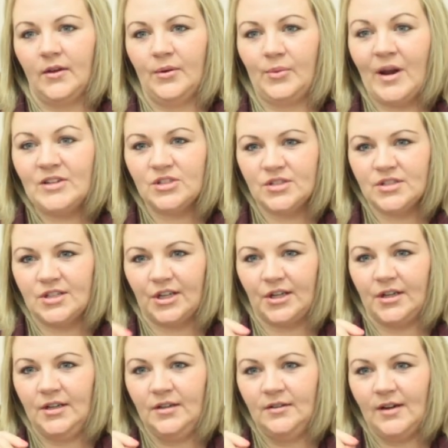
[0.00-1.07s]

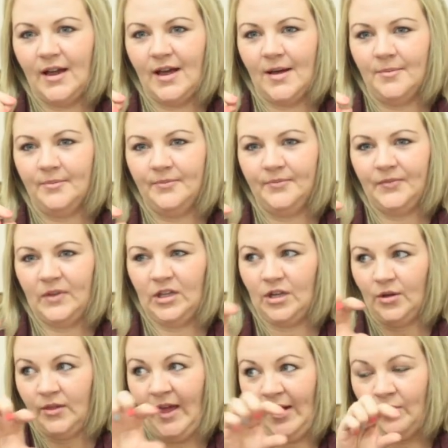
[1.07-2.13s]
register, you
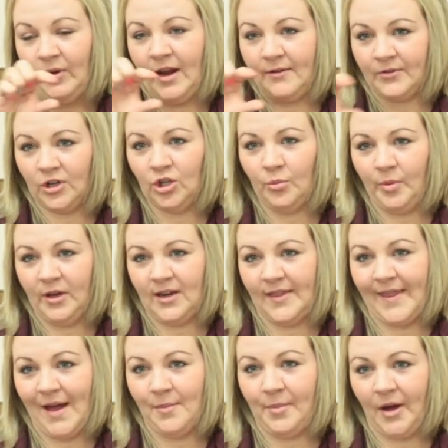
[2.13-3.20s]
know, that whatever you put
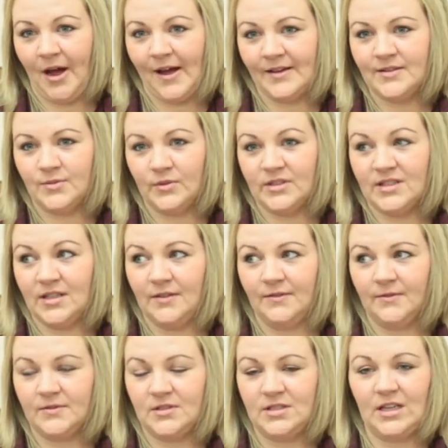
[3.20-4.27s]
in that box was
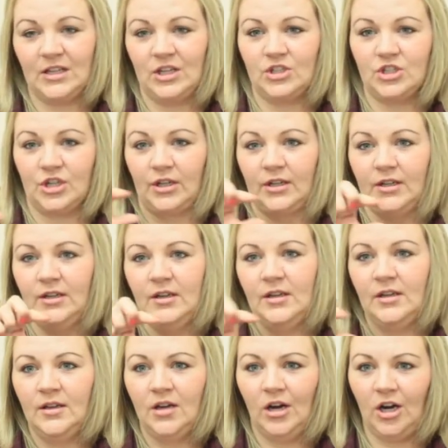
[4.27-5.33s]
the signature
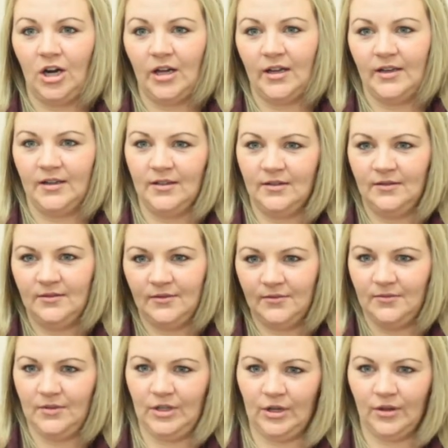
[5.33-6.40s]
on,
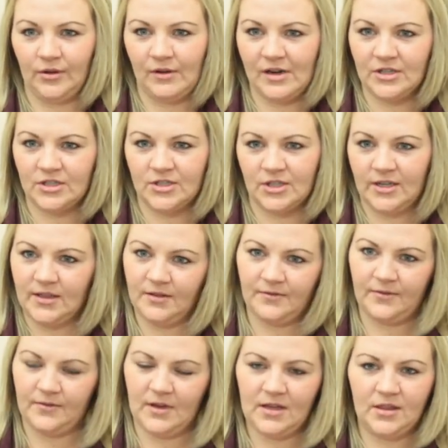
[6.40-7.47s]
you know, the register
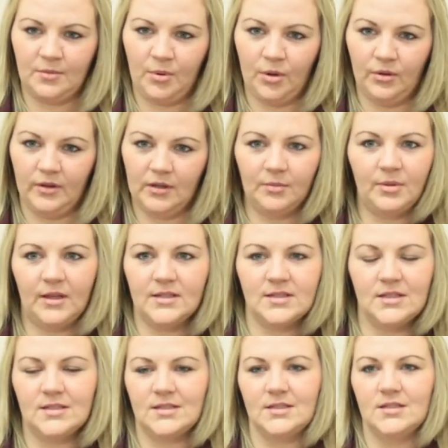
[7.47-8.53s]
at the polling
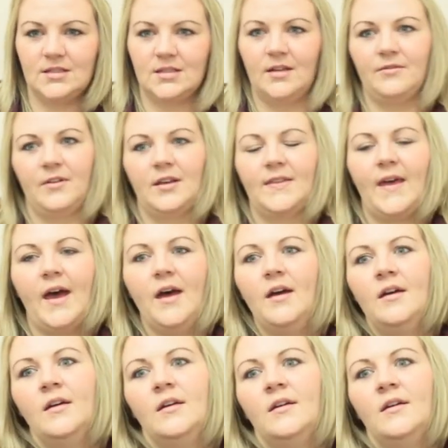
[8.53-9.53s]
places and stuff like that.